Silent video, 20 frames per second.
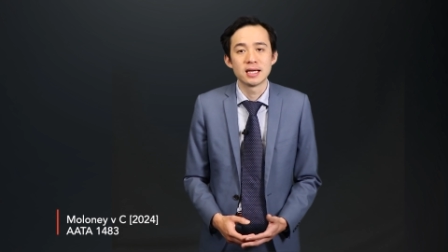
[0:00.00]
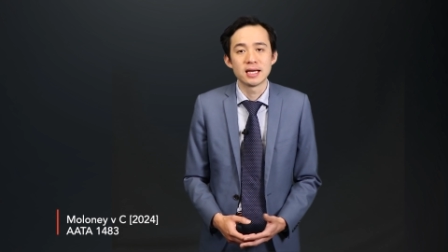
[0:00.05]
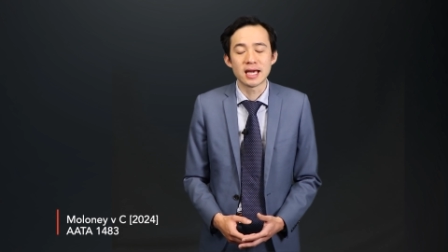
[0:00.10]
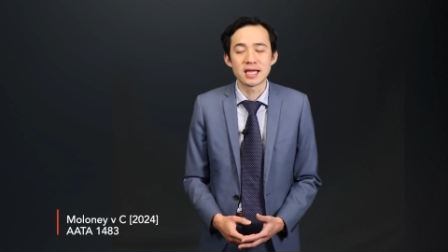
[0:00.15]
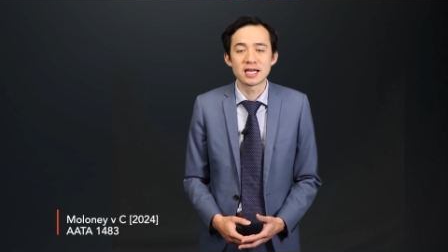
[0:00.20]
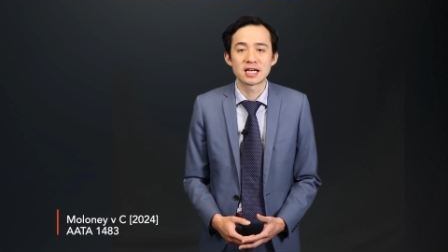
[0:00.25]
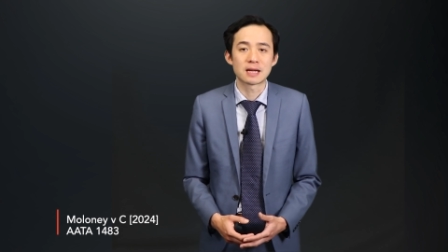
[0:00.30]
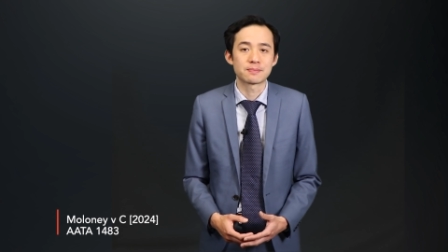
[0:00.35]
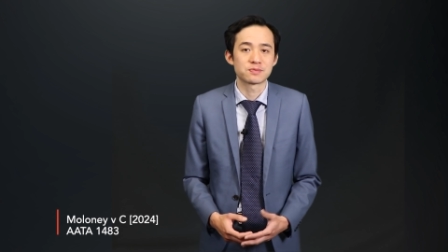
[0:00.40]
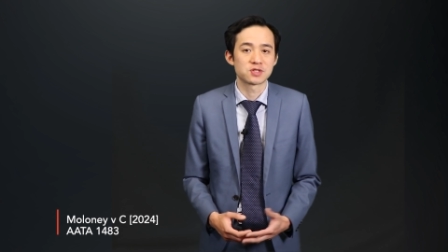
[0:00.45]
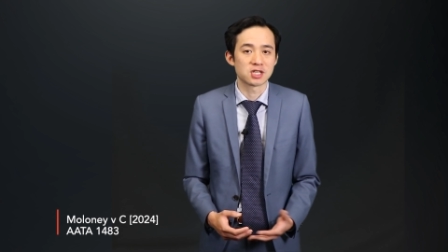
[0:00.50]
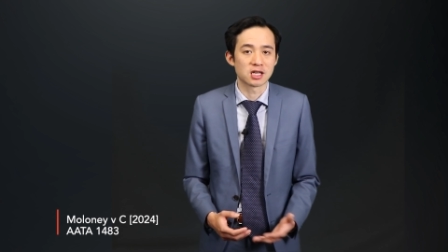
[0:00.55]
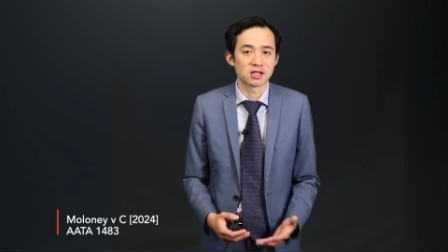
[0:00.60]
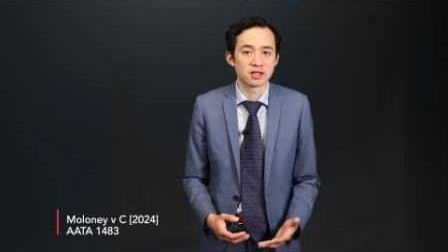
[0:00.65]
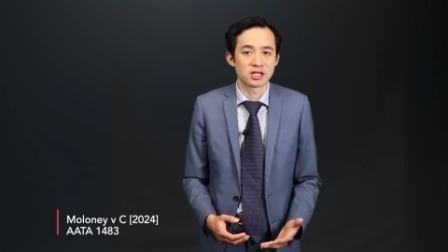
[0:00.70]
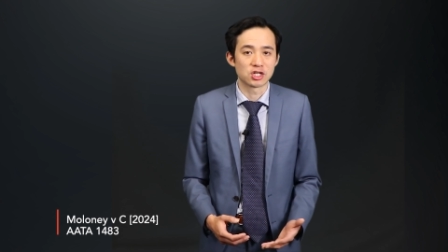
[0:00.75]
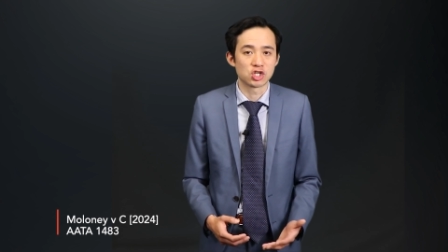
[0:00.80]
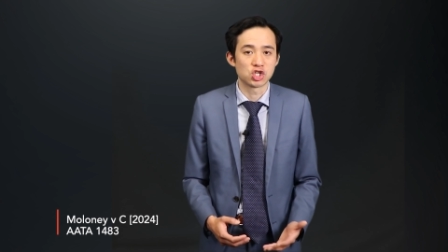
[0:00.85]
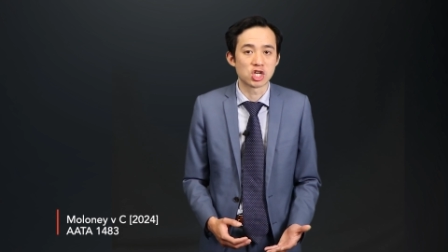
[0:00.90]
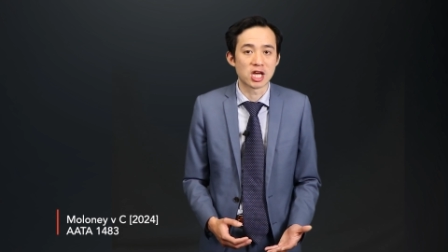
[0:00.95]
ended up
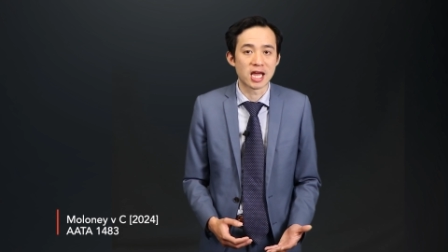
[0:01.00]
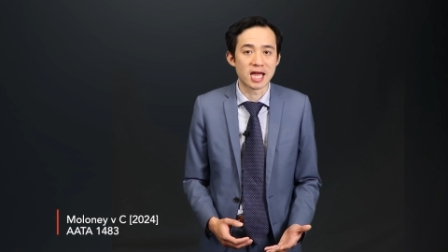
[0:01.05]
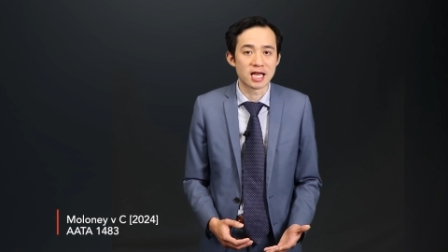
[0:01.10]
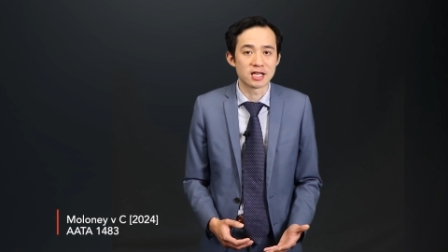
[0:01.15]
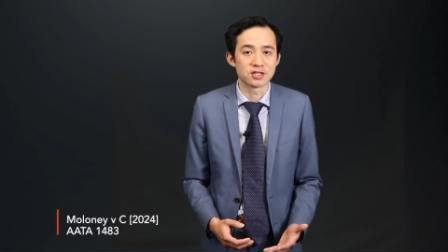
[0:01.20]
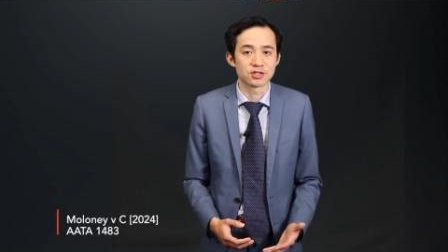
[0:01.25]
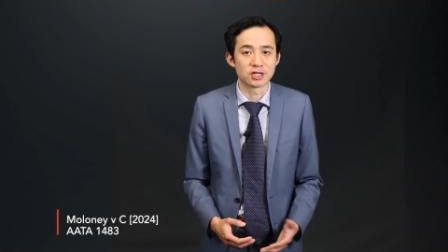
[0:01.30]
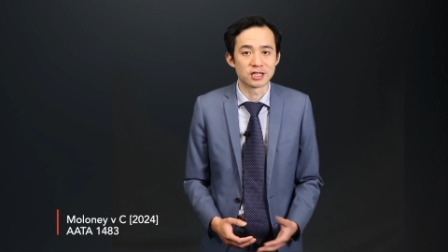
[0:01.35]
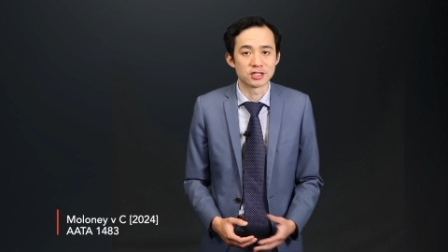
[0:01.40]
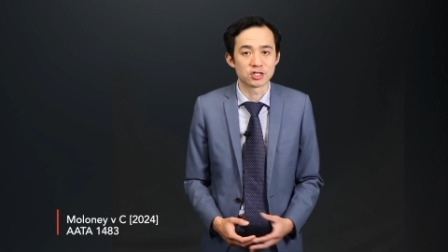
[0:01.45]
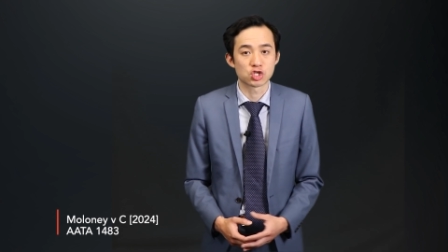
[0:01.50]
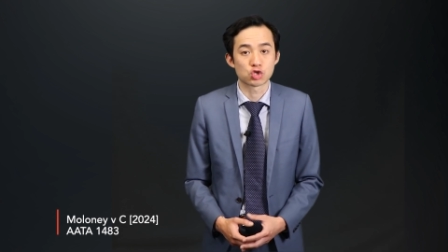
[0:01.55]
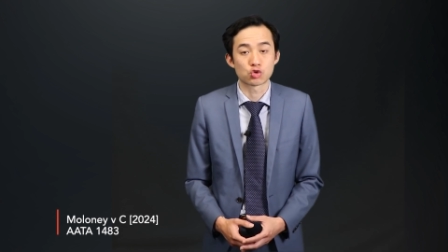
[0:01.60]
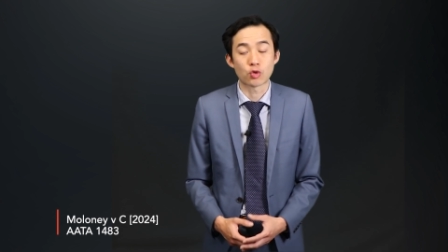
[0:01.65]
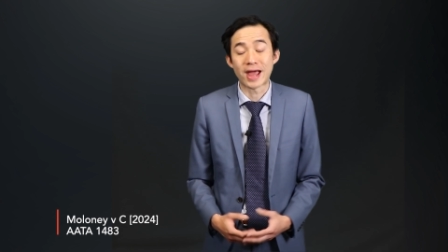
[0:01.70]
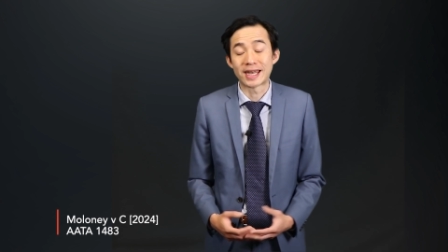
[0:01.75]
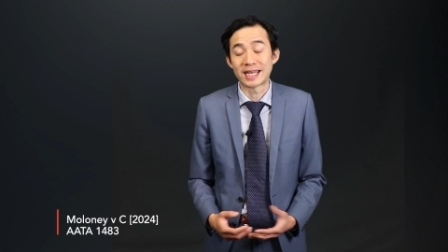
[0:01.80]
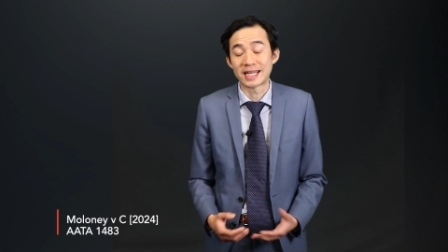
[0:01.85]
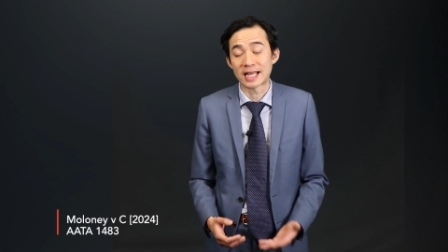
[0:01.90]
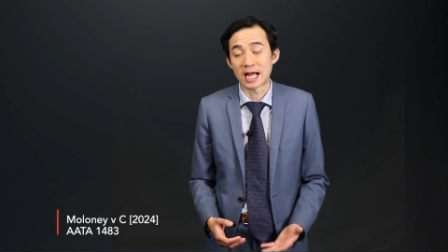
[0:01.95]
selling shares in its
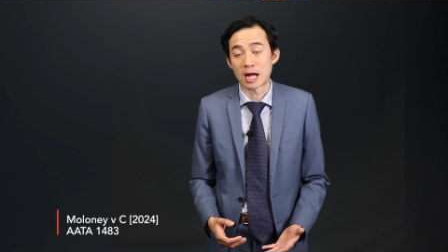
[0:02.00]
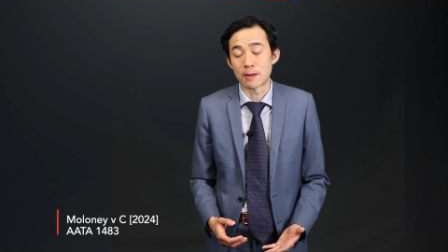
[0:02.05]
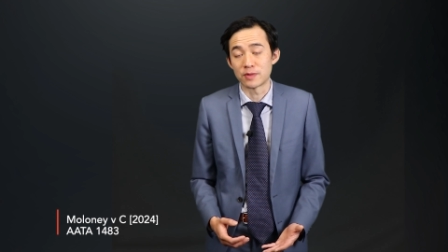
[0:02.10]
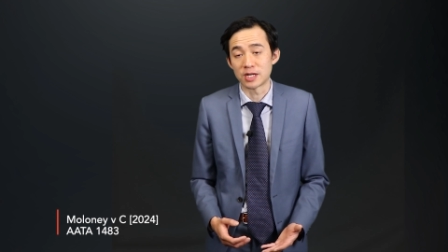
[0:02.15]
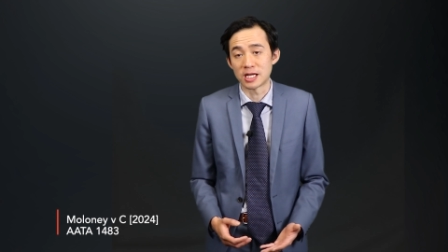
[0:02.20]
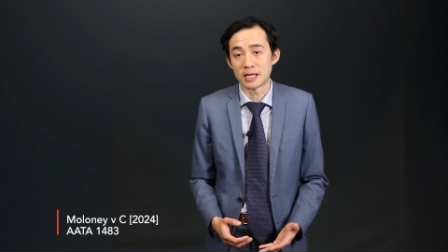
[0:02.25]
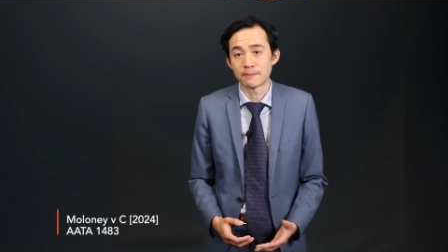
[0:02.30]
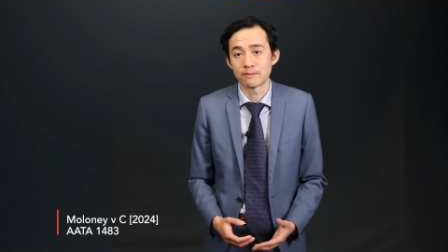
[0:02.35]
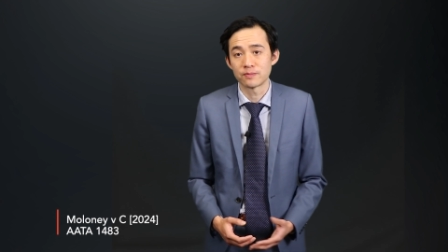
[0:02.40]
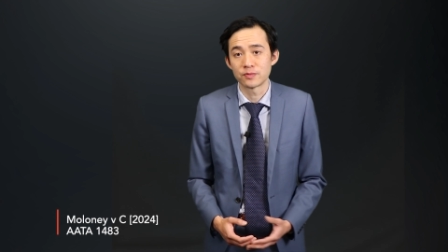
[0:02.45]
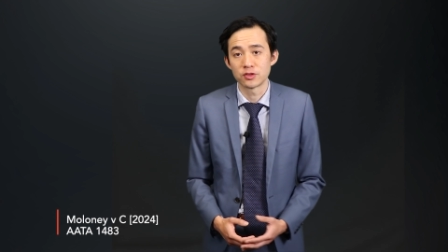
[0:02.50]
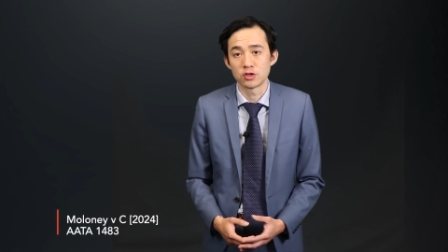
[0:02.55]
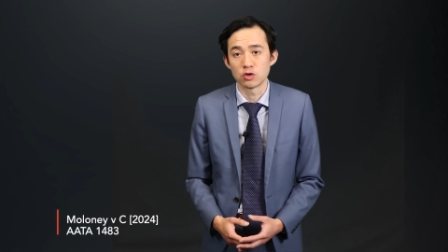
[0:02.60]
trading company